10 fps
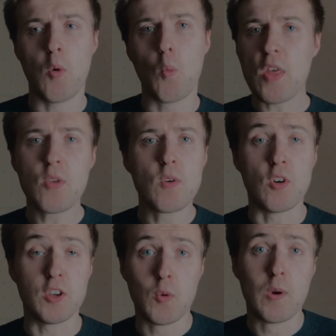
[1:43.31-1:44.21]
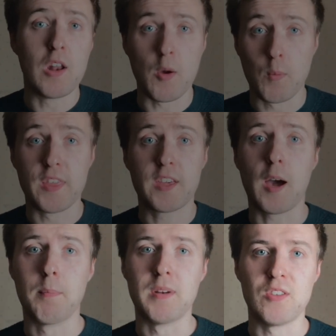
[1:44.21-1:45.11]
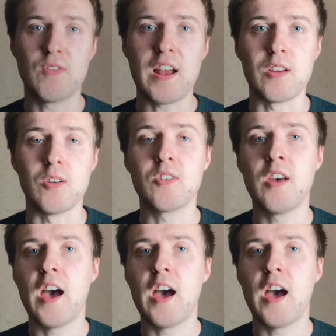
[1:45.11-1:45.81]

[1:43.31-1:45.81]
whether or not you align with the company's values,